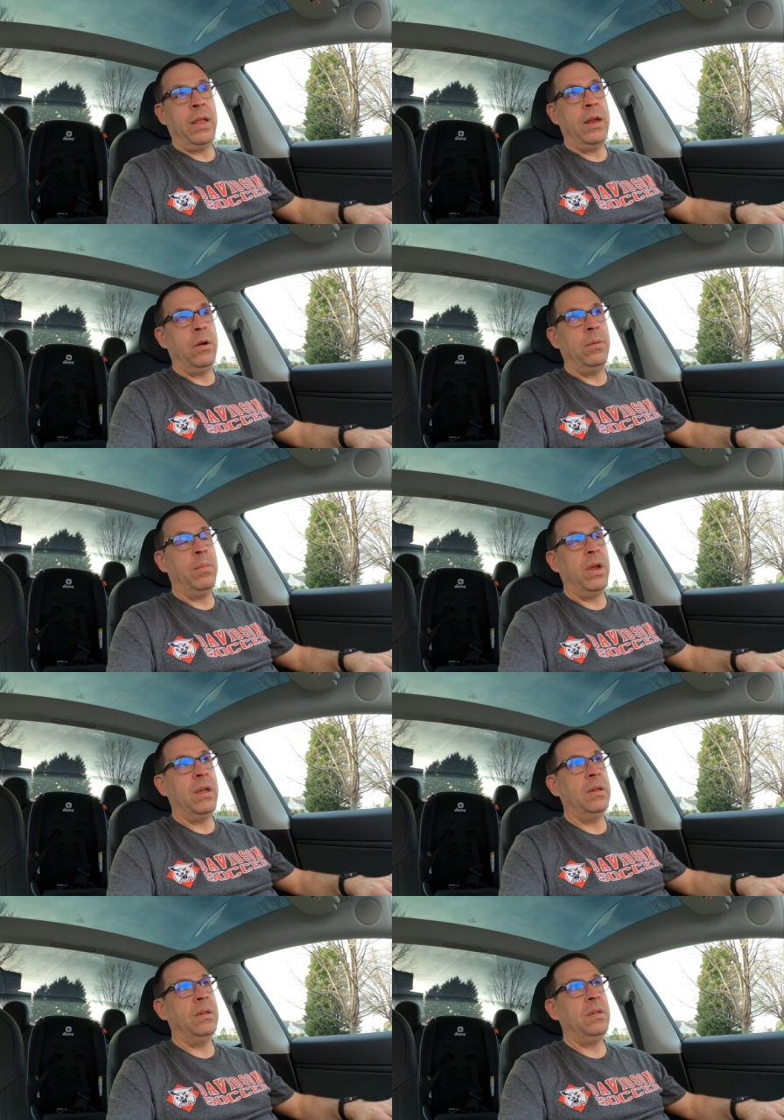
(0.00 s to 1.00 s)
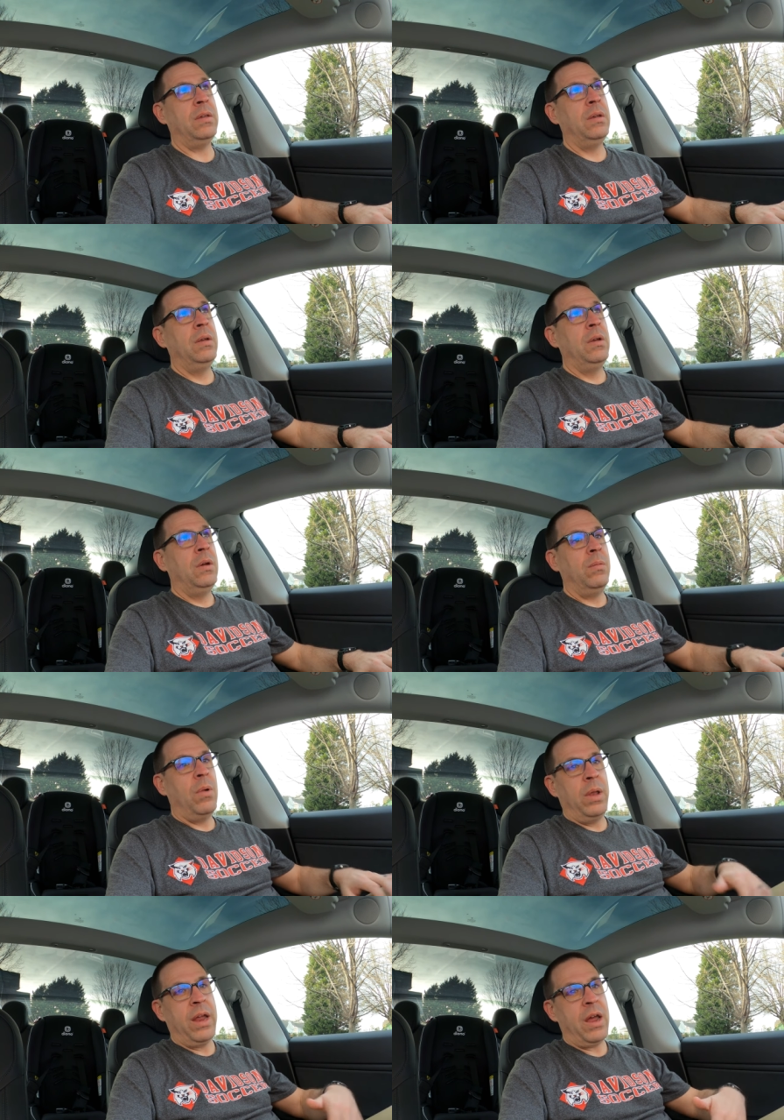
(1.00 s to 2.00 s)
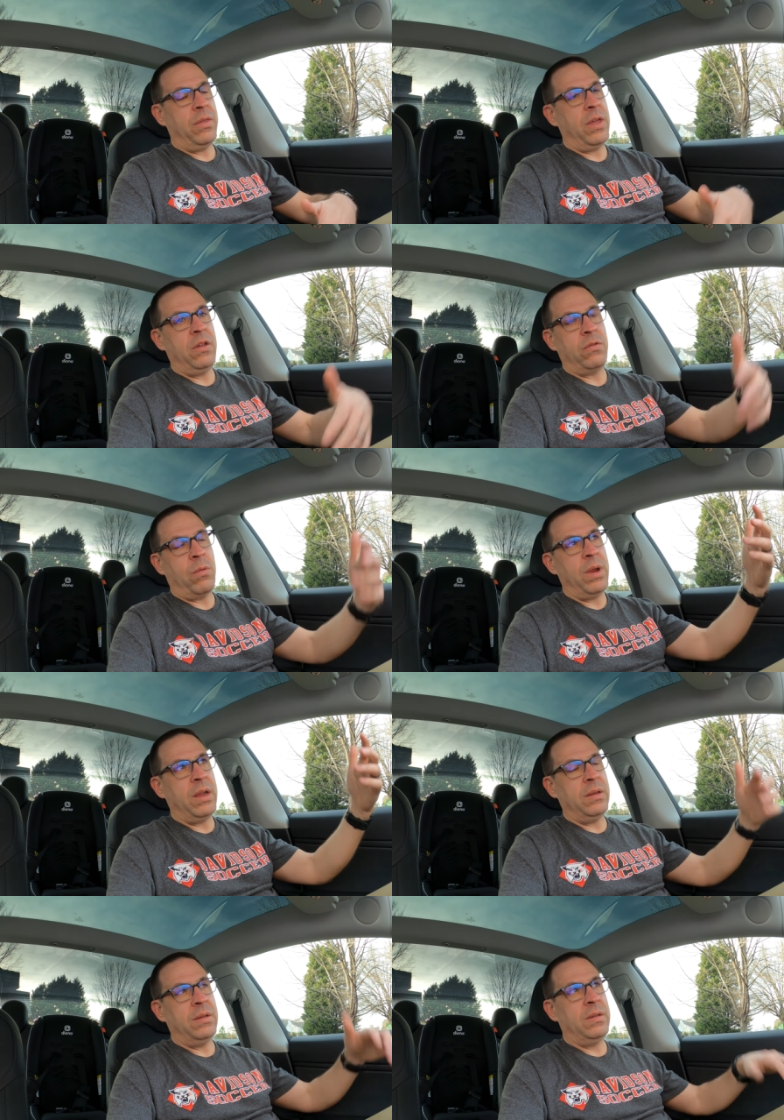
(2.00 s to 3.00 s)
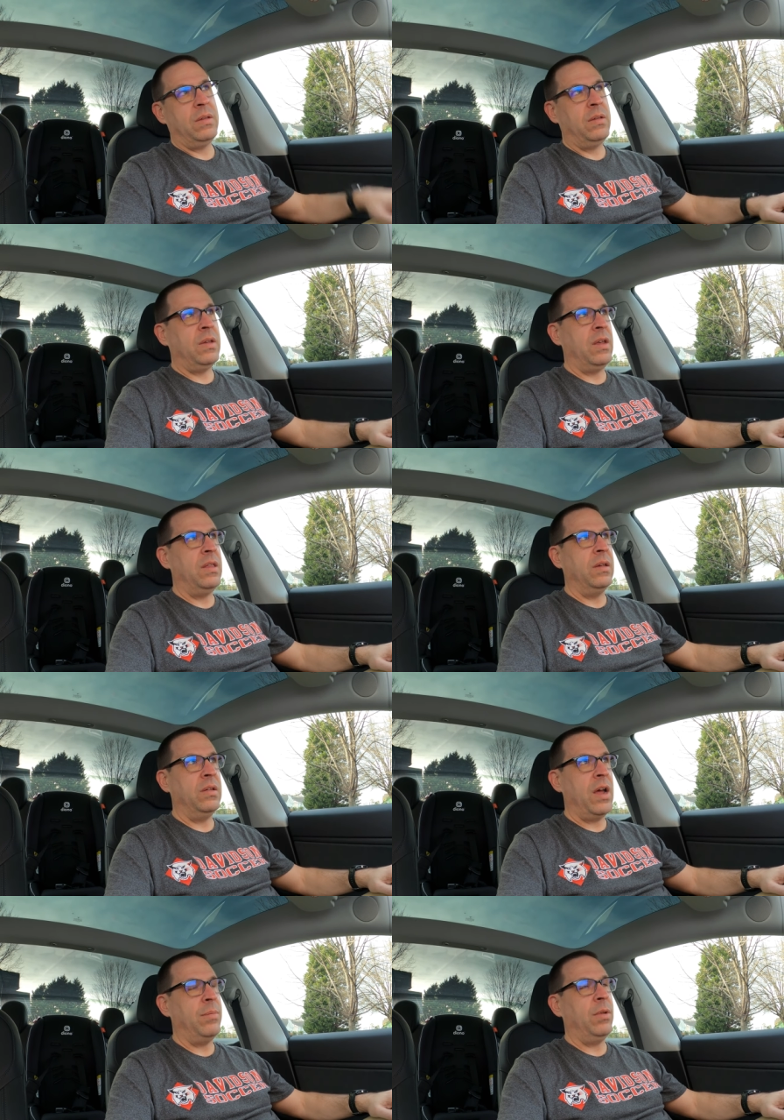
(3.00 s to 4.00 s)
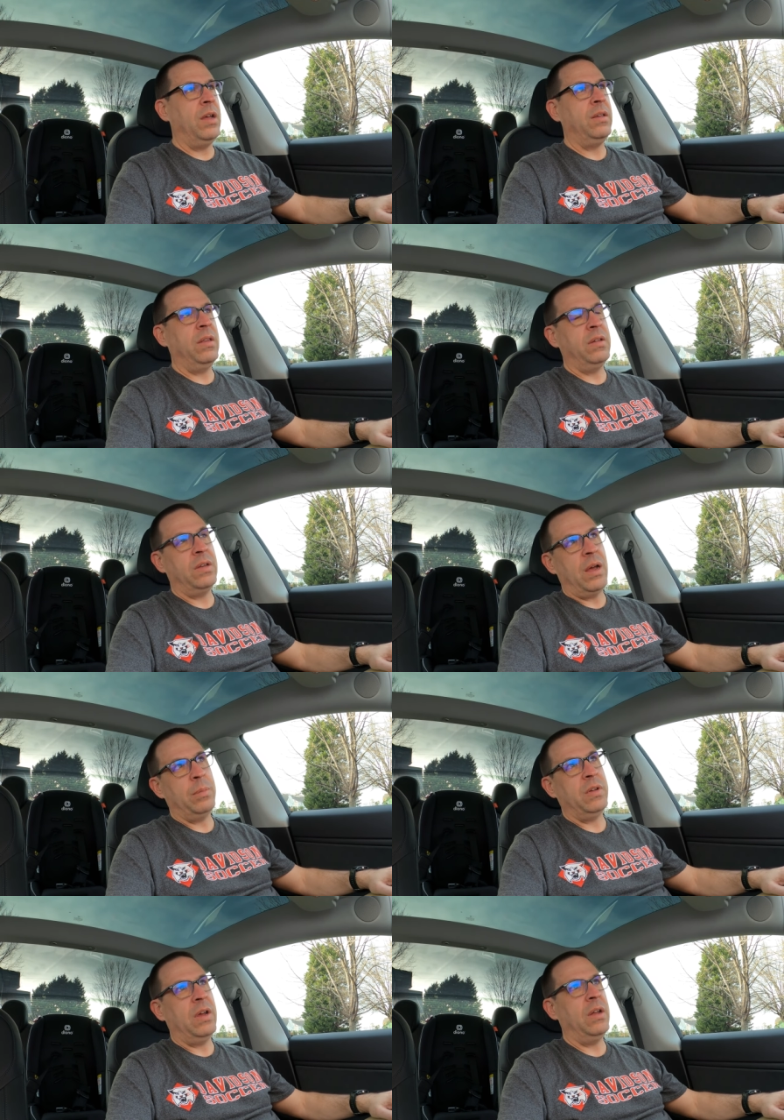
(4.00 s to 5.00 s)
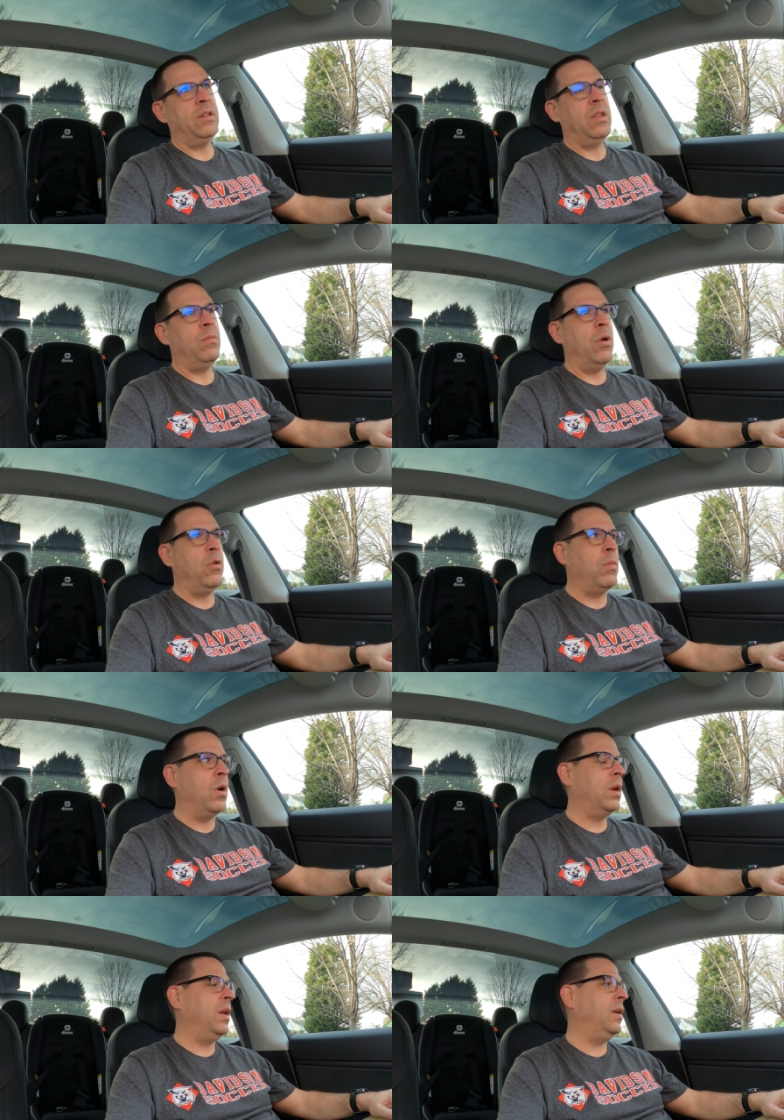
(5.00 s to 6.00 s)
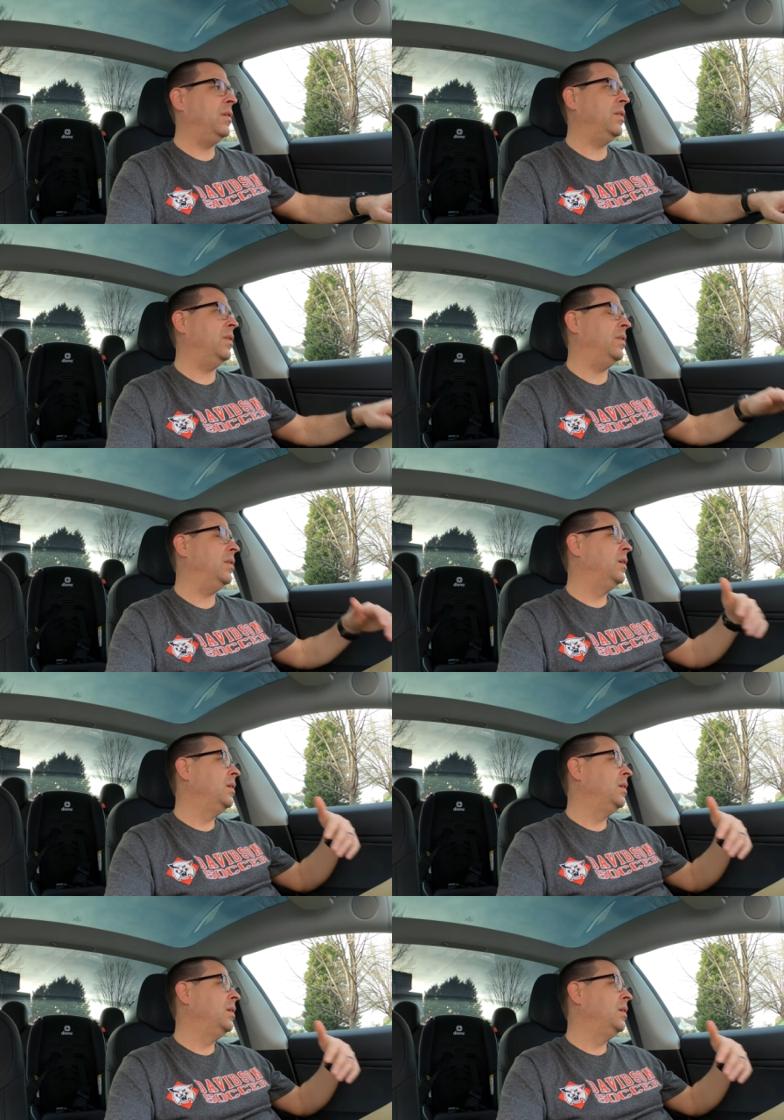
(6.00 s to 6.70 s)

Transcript: later because rolling out things where we can see the stoplights and the stop signs and the road markings and